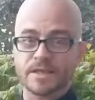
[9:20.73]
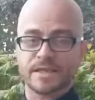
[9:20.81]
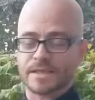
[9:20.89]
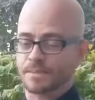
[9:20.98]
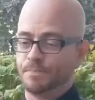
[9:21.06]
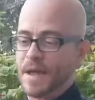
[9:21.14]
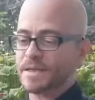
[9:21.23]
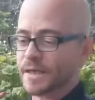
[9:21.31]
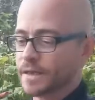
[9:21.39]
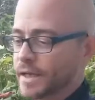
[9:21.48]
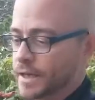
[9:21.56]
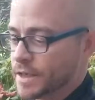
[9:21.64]
this is
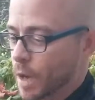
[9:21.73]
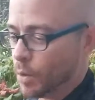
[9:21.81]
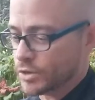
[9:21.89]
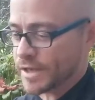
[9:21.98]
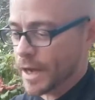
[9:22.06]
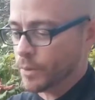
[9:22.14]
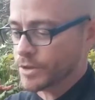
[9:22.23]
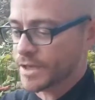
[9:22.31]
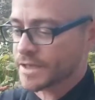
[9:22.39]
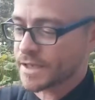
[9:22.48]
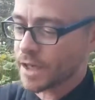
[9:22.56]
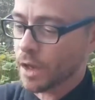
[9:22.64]
basically a double sandwich,
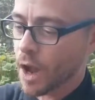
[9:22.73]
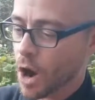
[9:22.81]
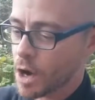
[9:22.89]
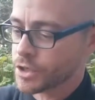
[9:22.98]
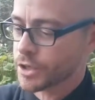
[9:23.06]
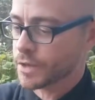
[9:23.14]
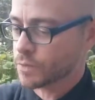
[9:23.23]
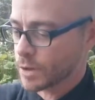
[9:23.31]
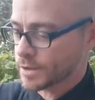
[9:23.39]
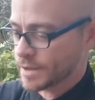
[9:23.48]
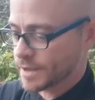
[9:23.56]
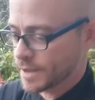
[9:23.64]
this is a large, is
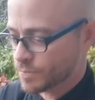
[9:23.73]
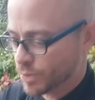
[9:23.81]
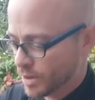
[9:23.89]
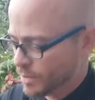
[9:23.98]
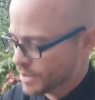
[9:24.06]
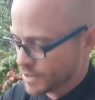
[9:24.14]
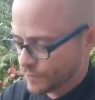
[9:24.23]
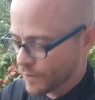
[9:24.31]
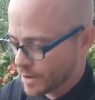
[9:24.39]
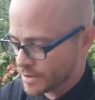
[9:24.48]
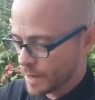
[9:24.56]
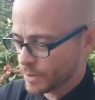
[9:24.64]
what this is pretty much as
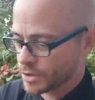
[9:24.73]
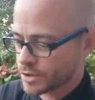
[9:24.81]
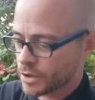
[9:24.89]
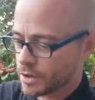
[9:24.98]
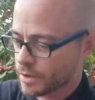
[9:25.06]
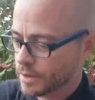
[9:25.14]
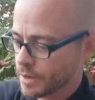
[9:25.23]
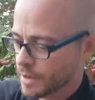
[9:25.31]
far as I'm concerned.